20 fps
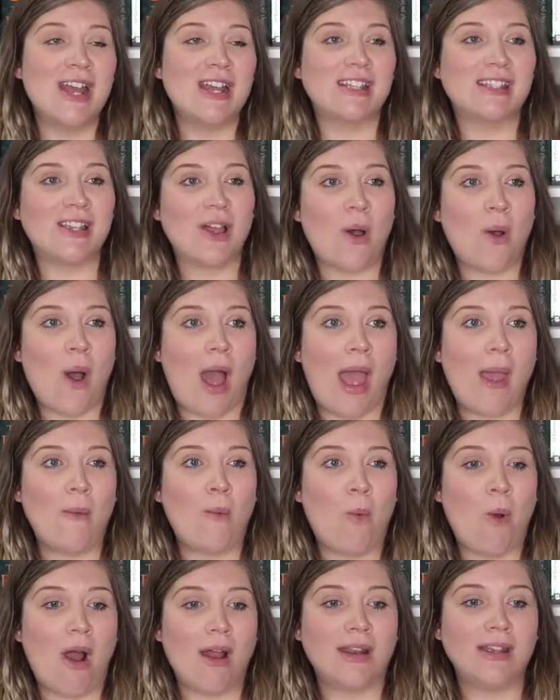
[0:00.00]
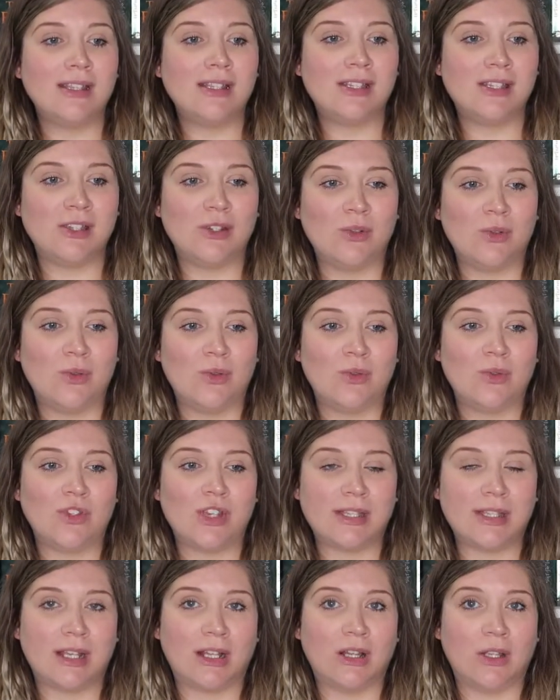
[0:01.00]
so I wanted to
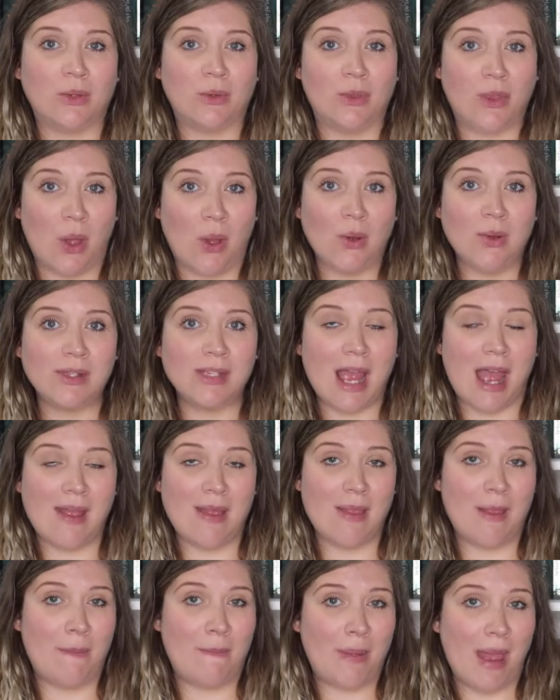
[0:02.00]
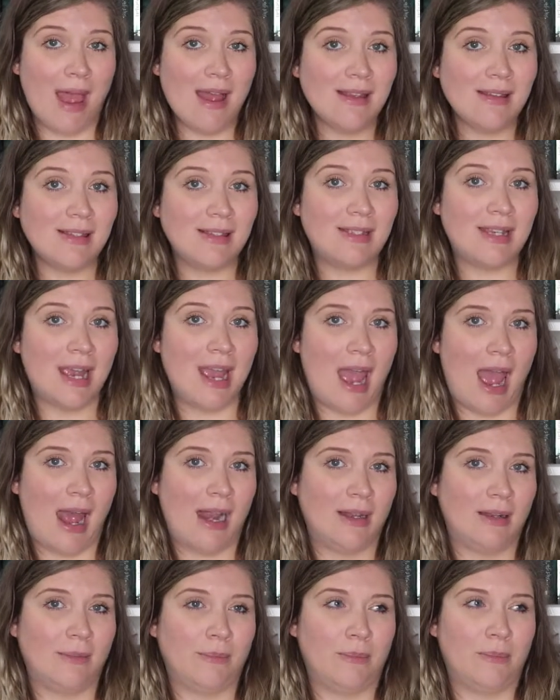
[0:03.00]
just include those and the best
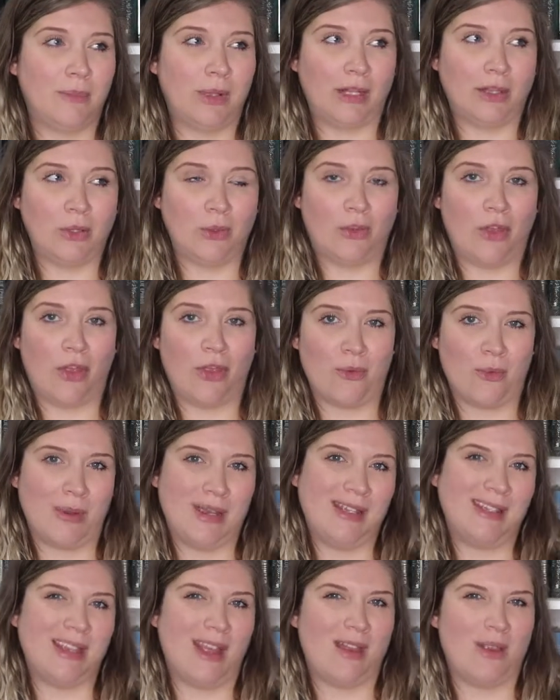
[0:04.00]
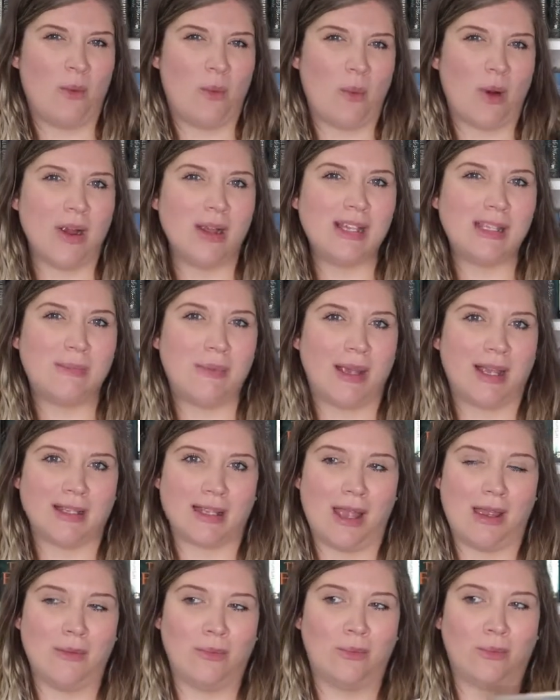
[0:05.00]
and include the 3s and the worst because
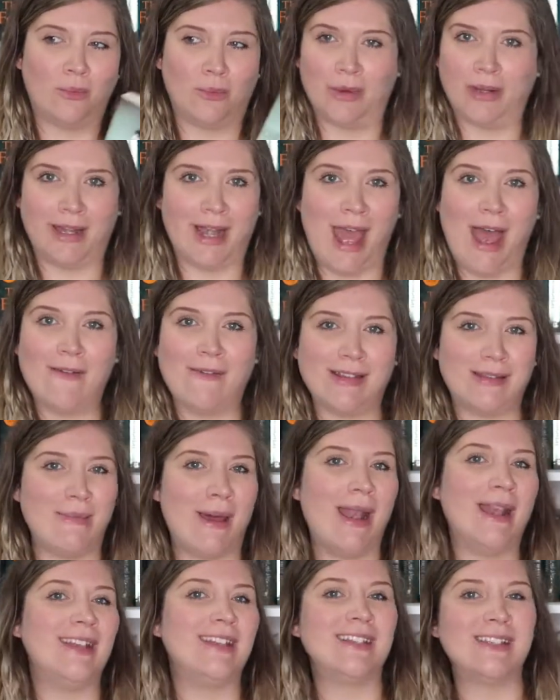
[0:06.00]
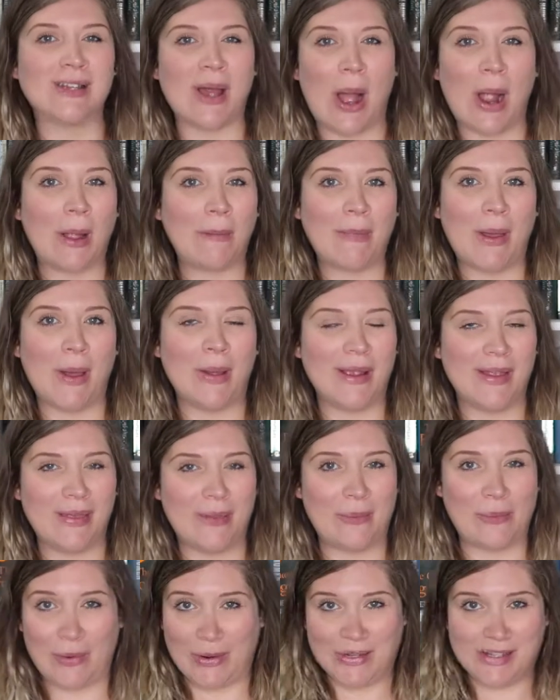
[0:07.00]
I wouldn't have as many to talk about in
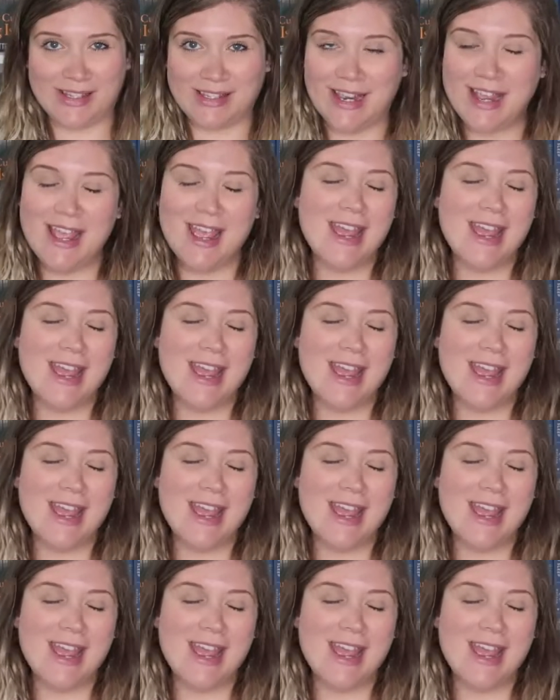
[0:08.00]
the worst